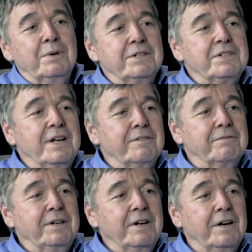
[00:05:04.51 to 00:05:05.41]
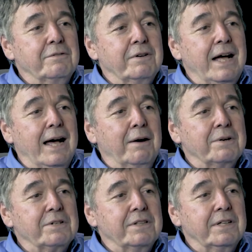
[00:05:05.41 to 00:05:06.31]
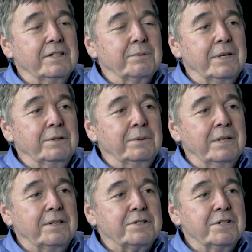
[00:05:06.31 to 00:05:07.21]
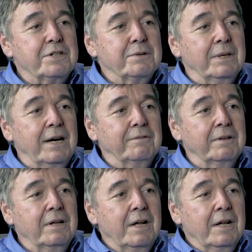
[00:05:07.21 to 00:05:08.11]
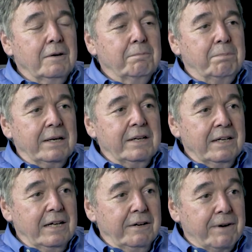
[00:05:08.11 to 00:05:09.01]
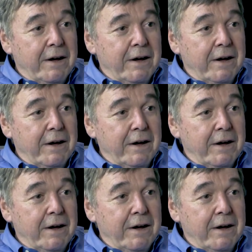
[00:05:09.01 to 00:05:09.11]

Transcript: once every 100 hours and things when I do it at the system level. But if